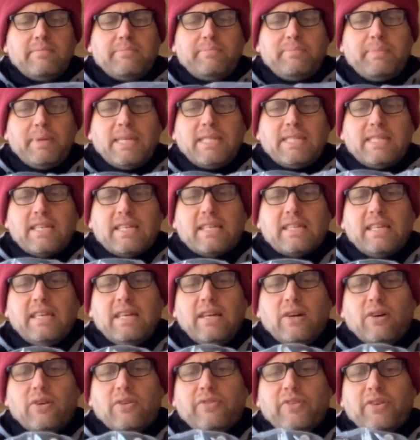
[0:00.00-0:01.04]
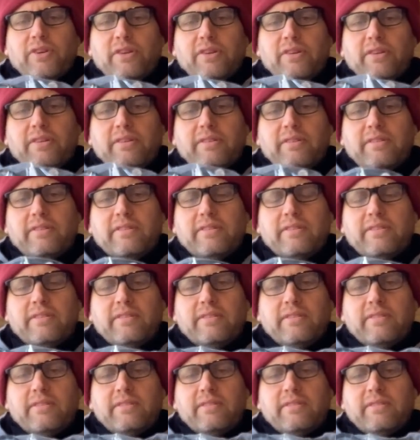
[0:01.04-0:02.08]
basically over
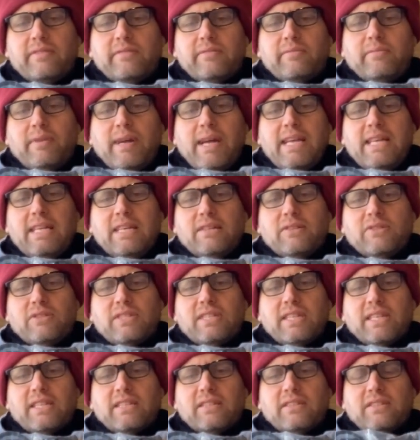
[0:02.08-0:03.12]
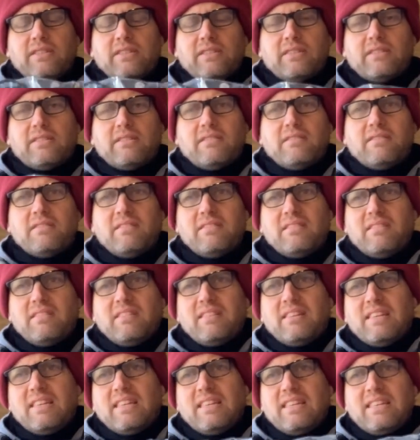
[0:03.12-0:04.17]
radio signals
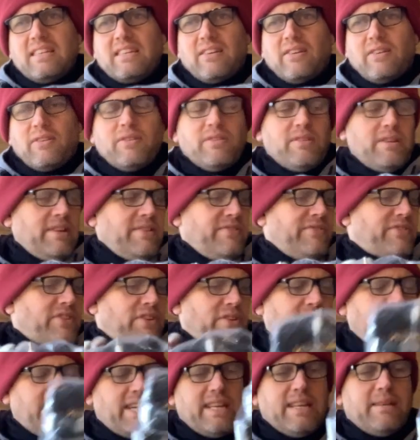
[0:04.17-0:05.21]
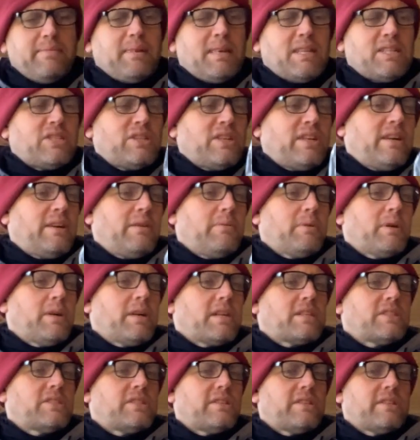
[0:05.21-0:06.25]
or infrared, I'm not sure how it
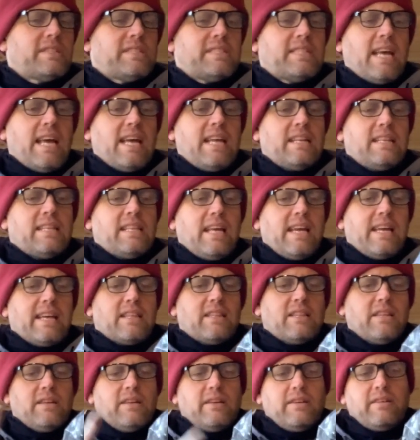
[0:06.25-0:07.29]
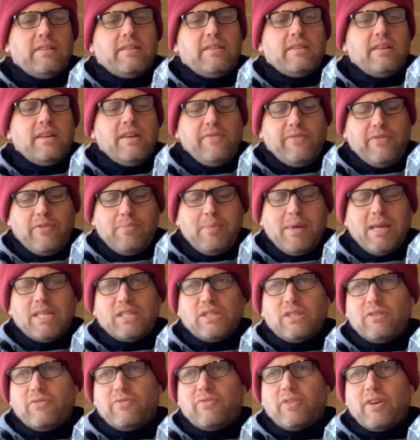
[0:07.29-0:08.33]
works, send like the
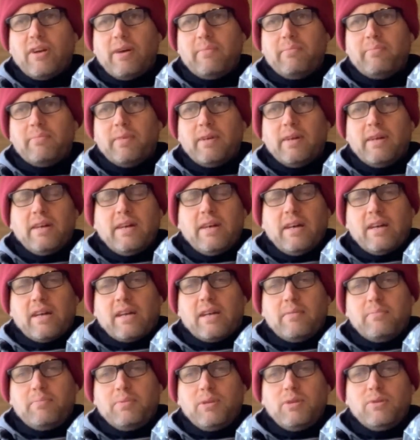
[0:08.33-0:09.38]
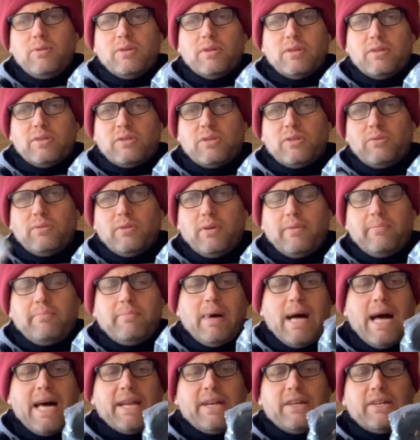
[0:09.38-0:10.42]
information from a computer to a
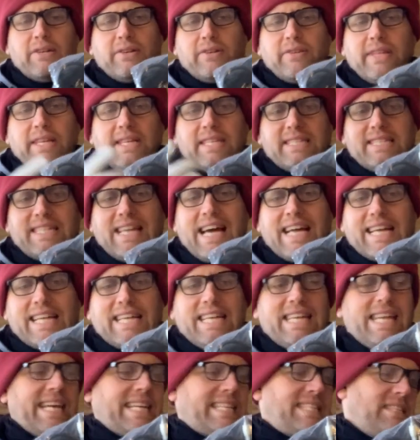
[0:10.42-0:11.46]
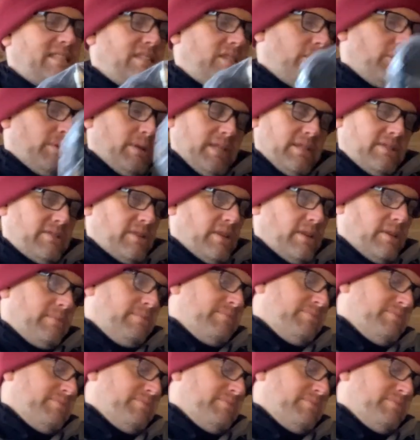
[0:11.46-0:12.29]
monitor that is not connected to it. So